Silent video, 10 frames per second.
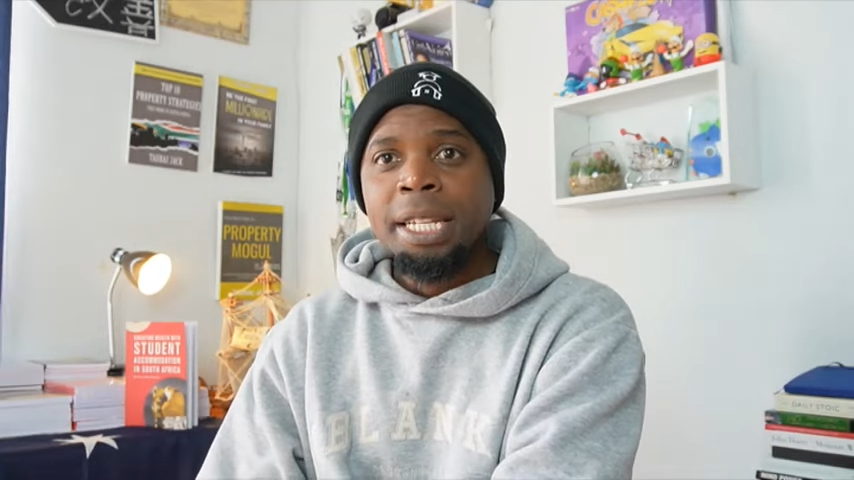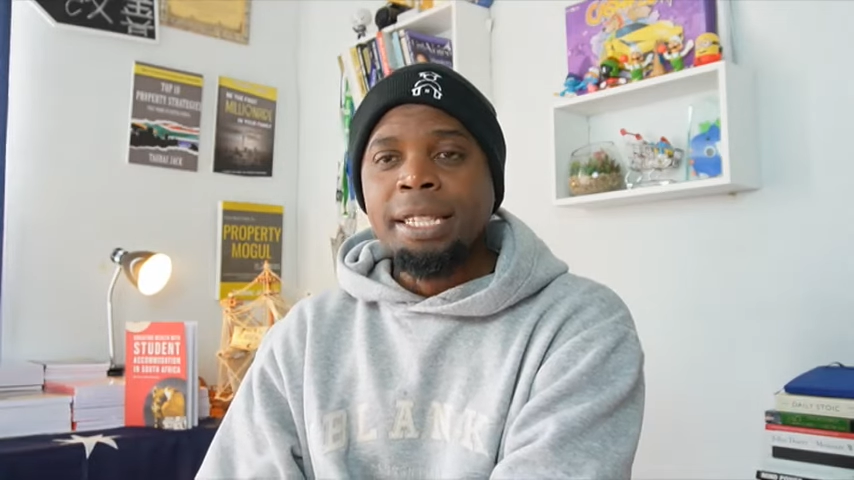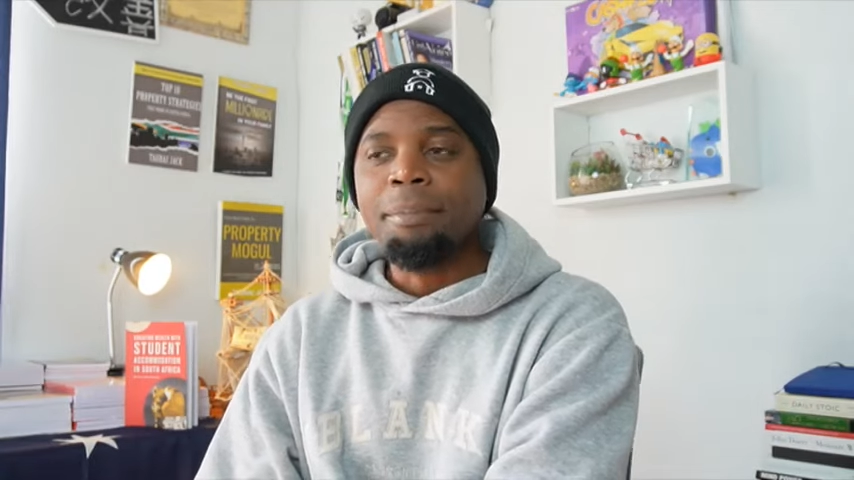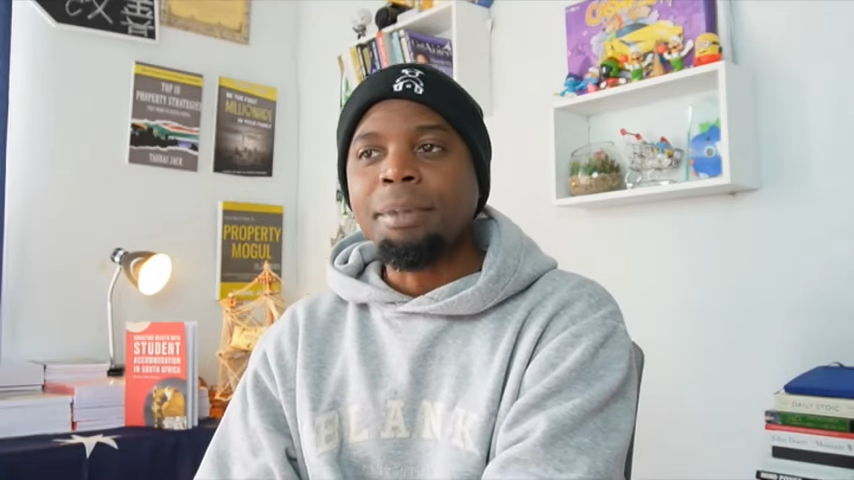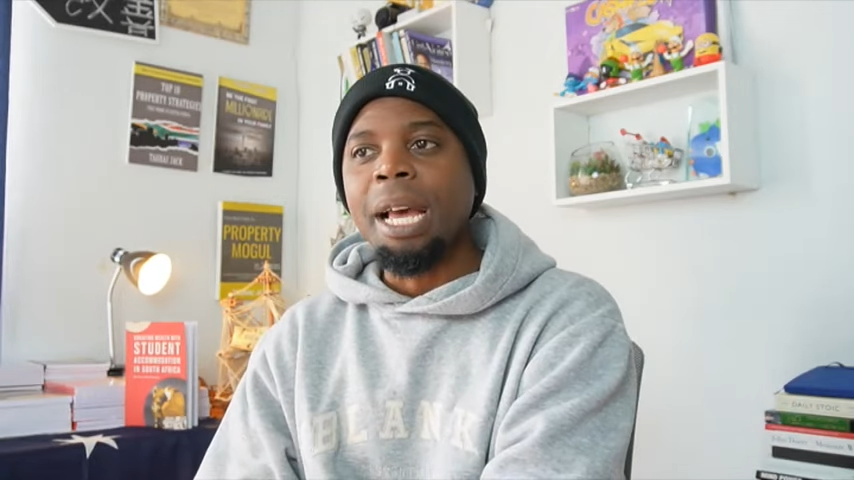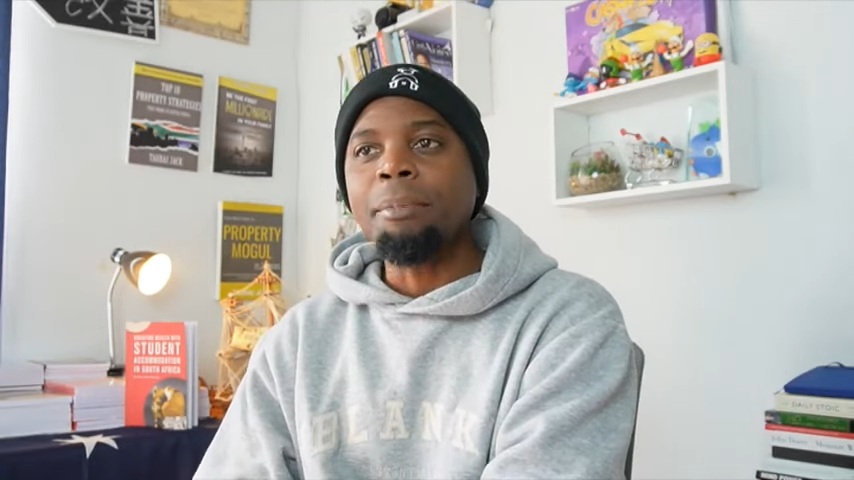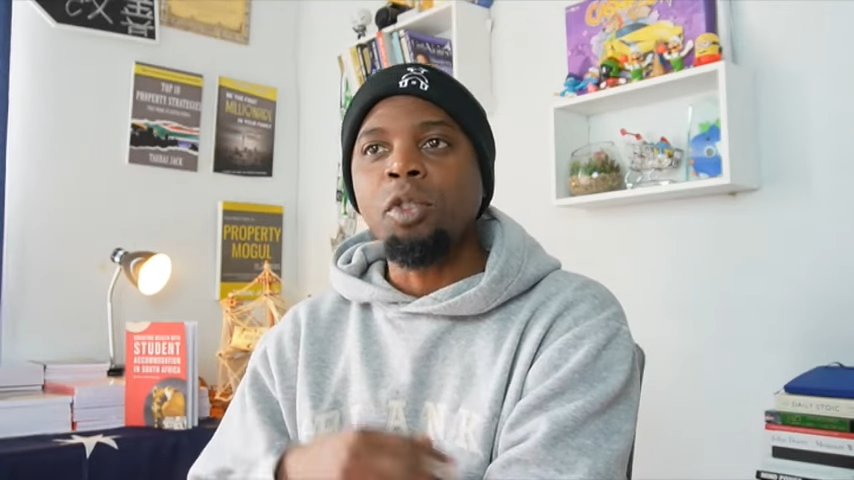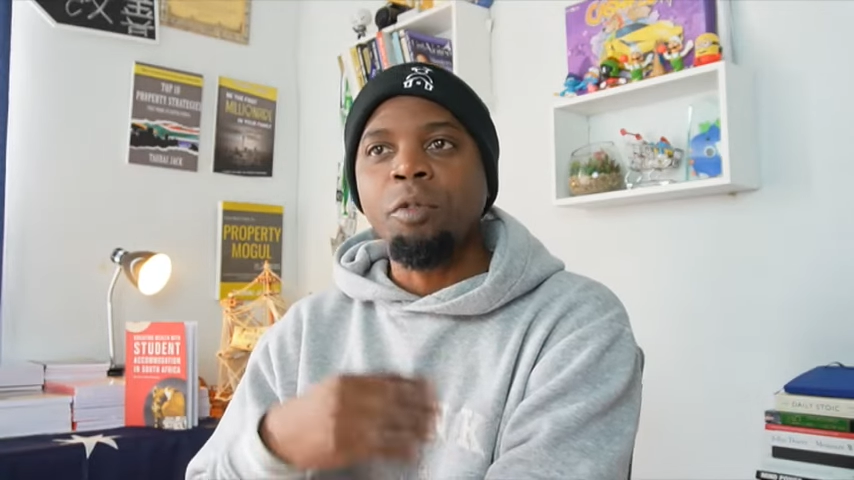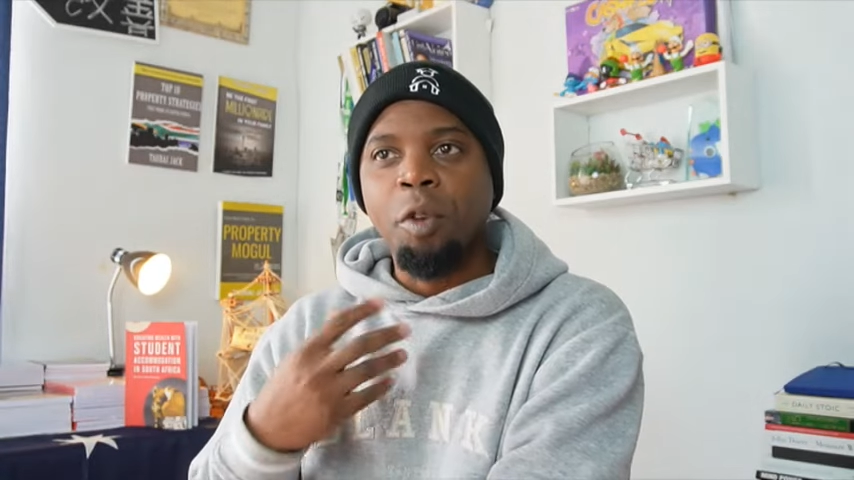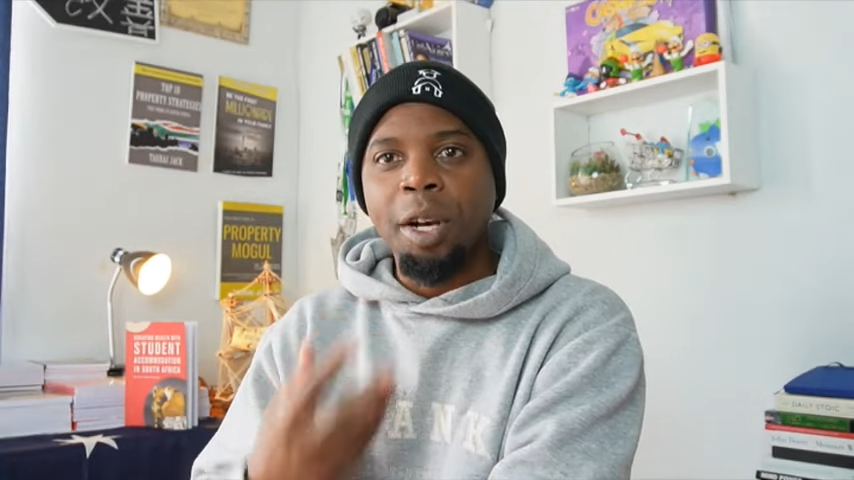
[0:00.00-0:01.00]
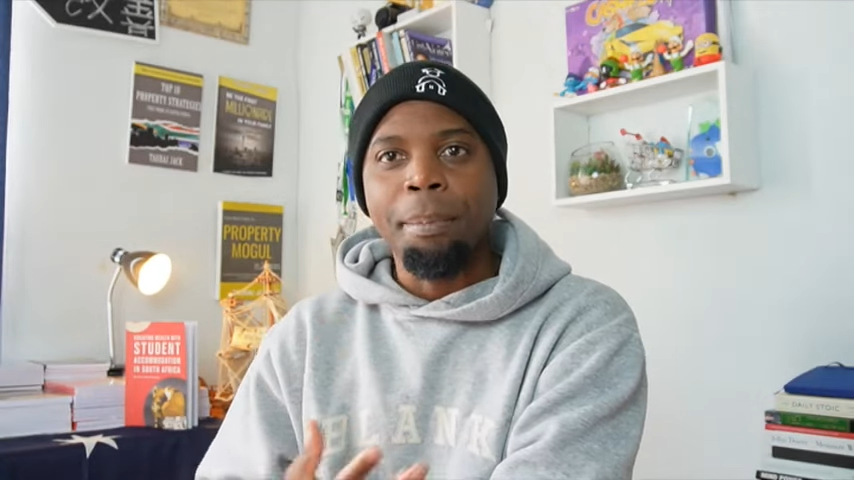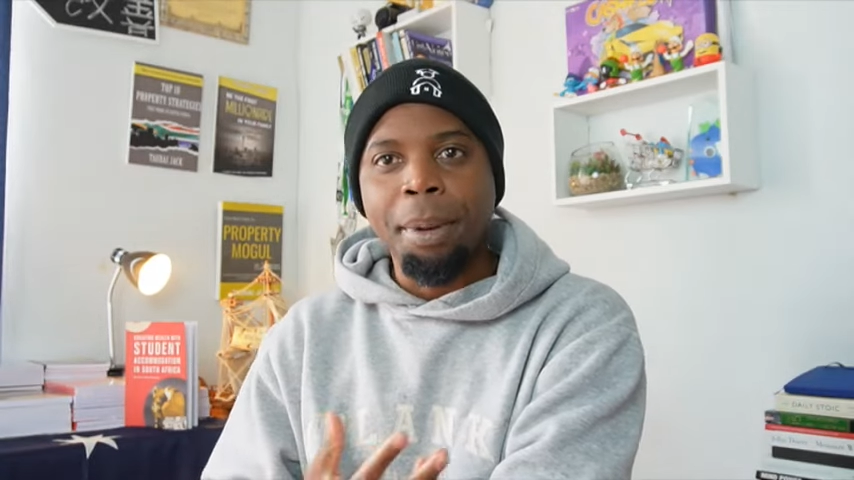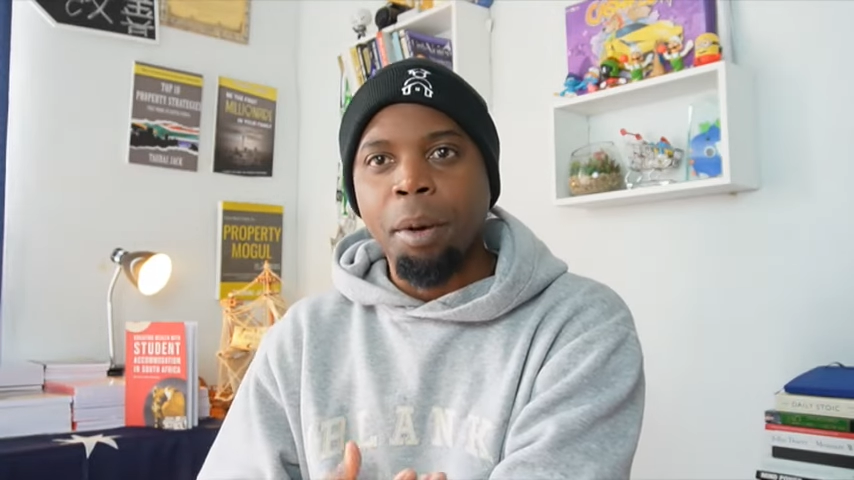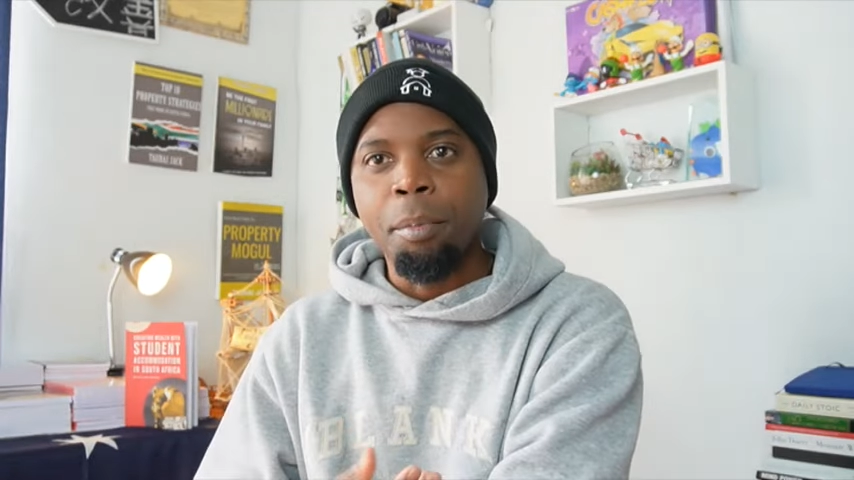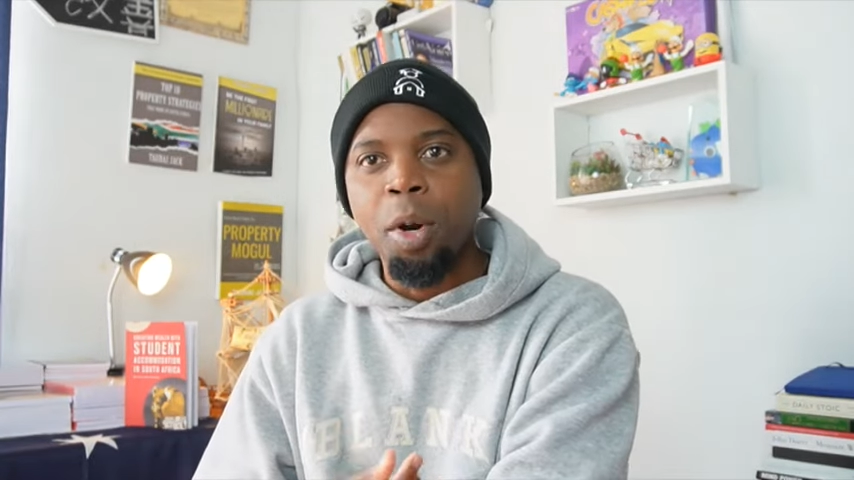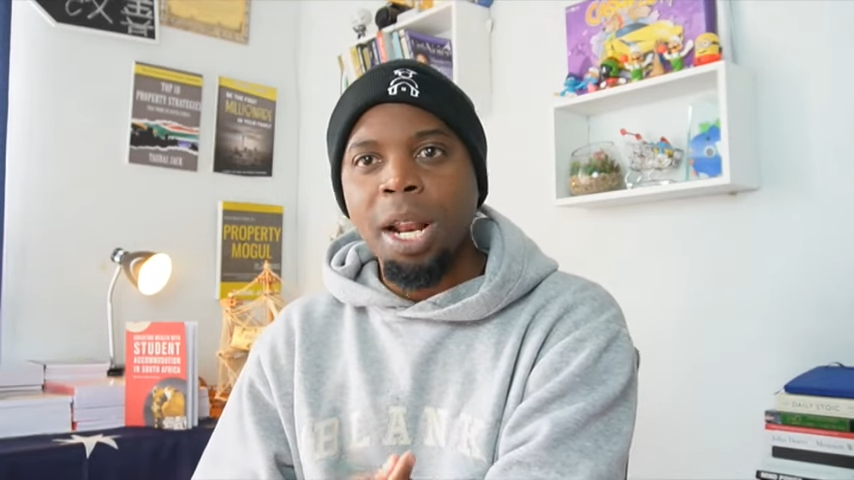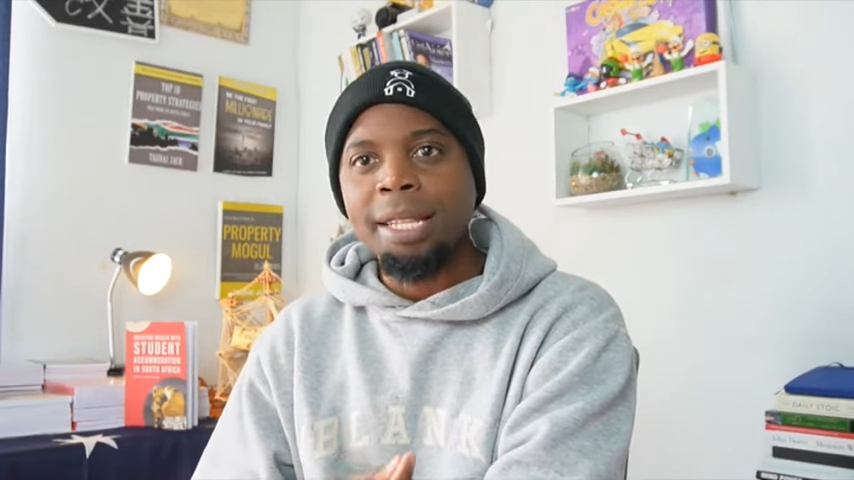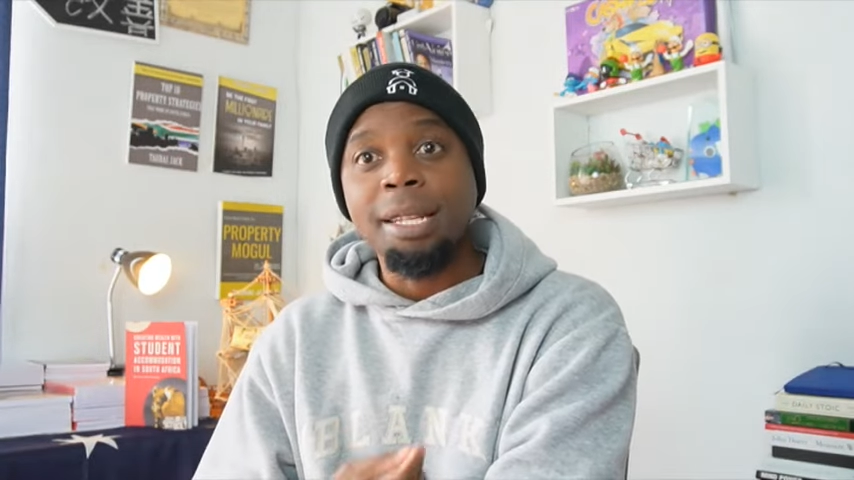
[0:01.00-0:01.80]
Sometimes you've got a bit of moolah,